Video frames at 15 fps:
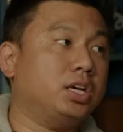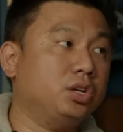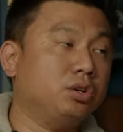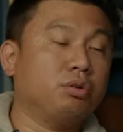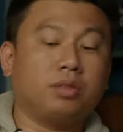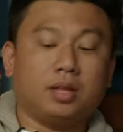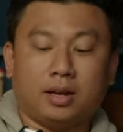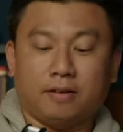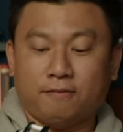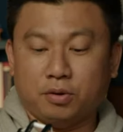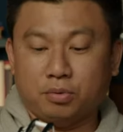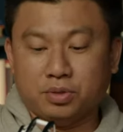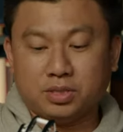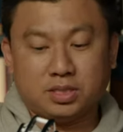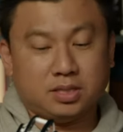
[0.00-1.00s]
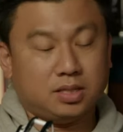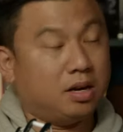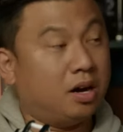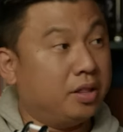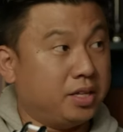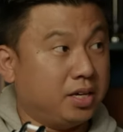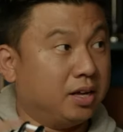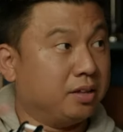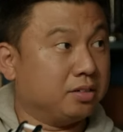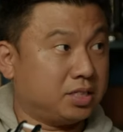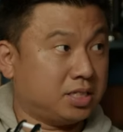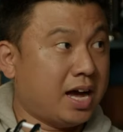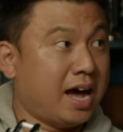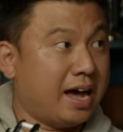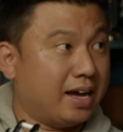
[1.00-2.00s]
knew that if it was on the other
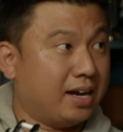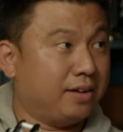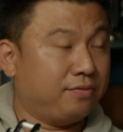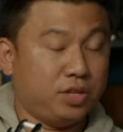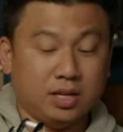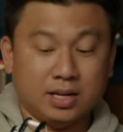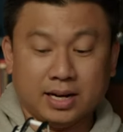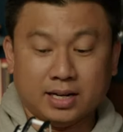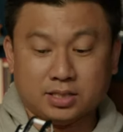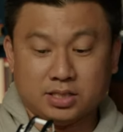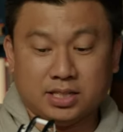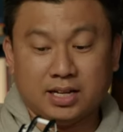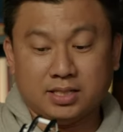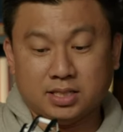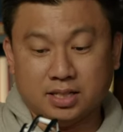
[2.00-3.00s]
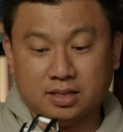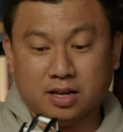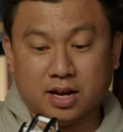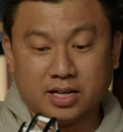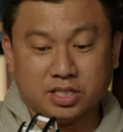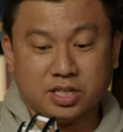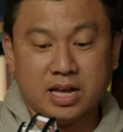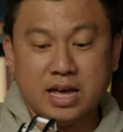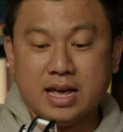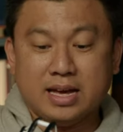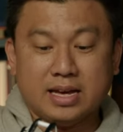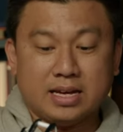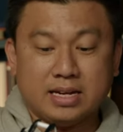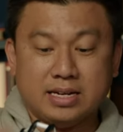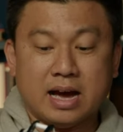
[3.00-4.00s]
side, if the United States he lost,
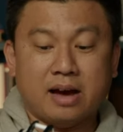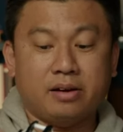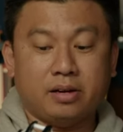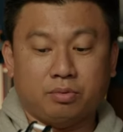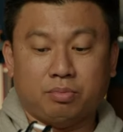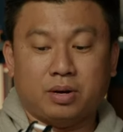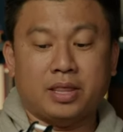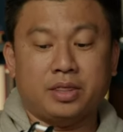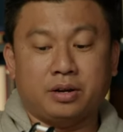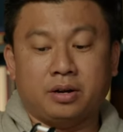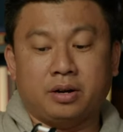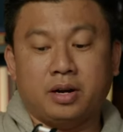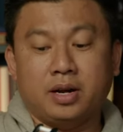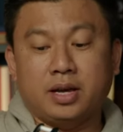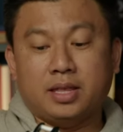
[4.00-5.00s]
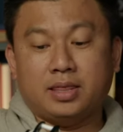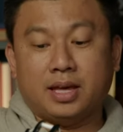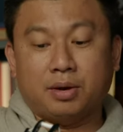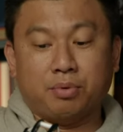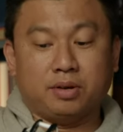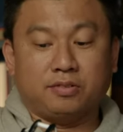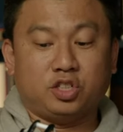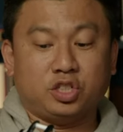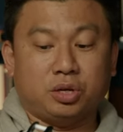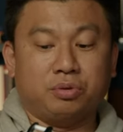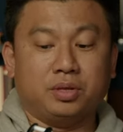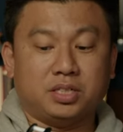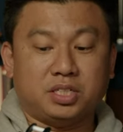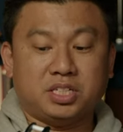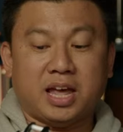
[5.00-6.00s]
he doubted whether they would have shown
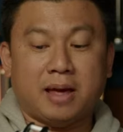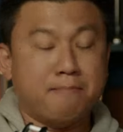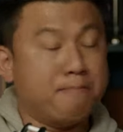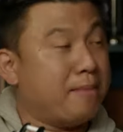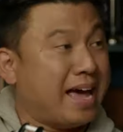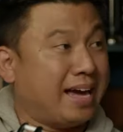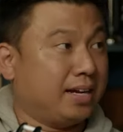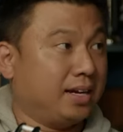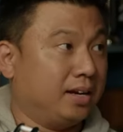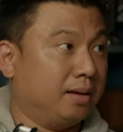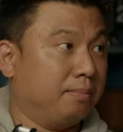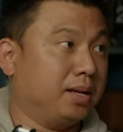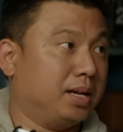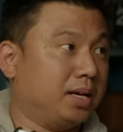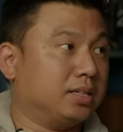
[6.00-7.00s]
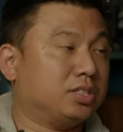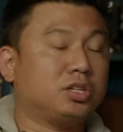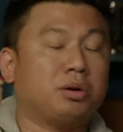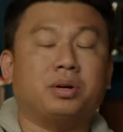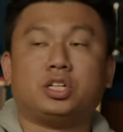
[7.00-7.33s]
the same magnanimity. So mm-hmm. it